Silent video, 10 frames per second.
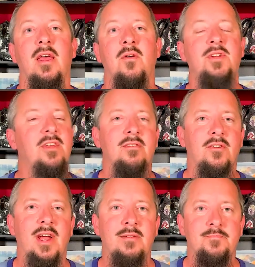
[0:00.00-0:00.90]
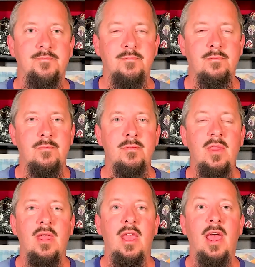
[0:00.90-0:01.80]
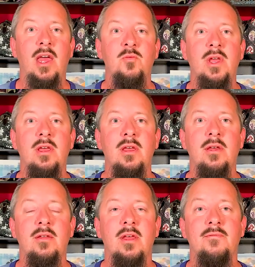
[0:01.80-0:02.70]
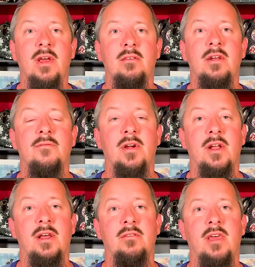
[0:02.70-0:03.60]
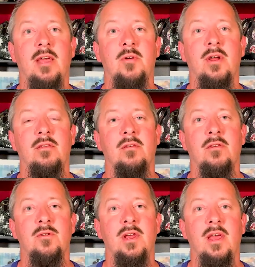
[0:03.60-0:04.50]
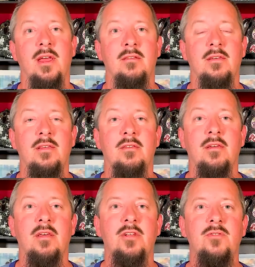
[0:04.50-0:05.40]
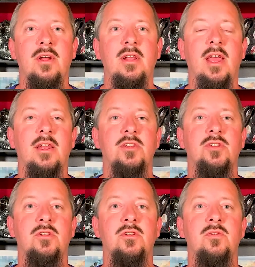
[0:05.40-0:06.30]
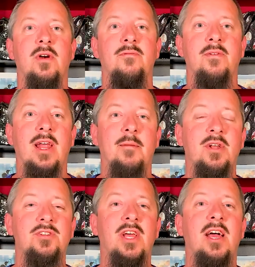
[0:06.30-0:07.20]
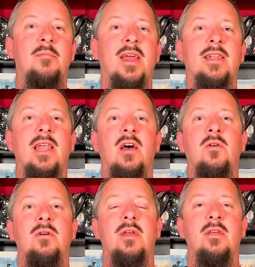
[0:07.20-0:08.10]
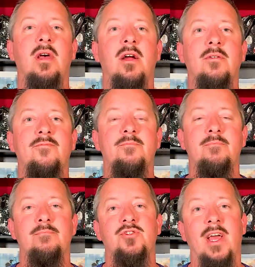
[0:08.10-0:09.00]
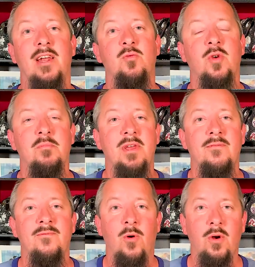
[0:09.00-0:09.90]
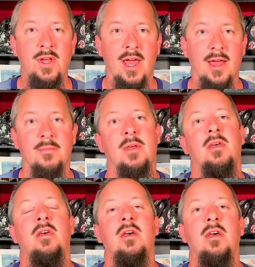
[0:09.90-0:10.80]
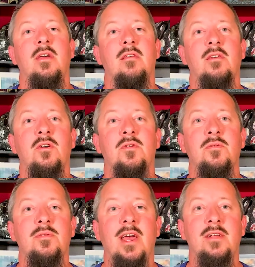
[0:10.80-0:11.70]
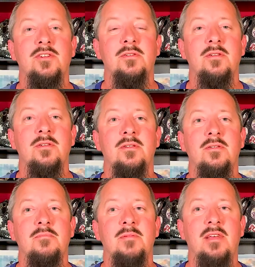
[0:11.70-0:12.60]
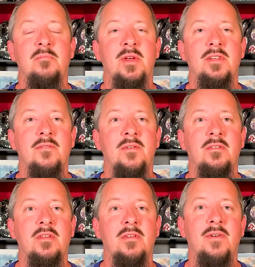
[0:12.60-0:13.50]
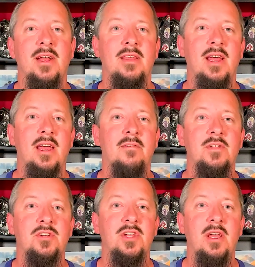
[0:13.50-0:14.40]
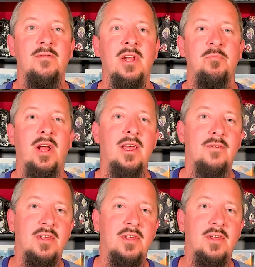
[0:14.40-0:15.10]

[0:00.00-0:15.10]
which isn't great. And we invested in a very nice camera. It's a Sony a6600 and it should do a phenomenal job and now our channel will be 4K. So that makes a big difference in the fact that I have to shave and I'll probably have